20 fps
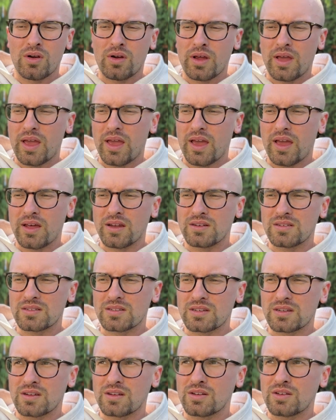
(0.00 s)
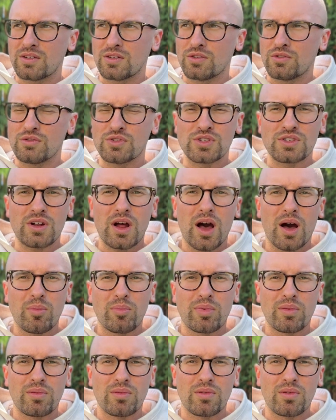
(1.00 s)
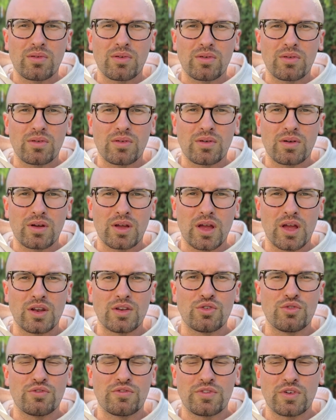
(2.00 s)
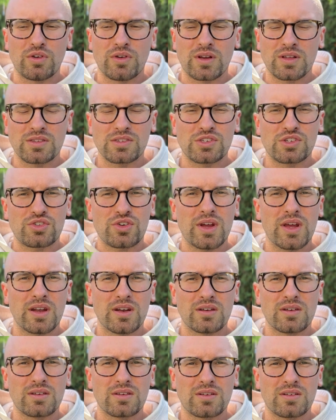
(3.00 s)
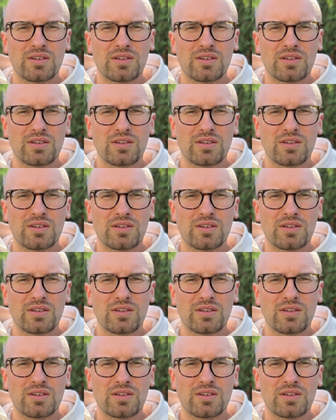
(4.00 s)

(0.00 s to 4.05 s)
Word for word: and you stop and you feel constrained.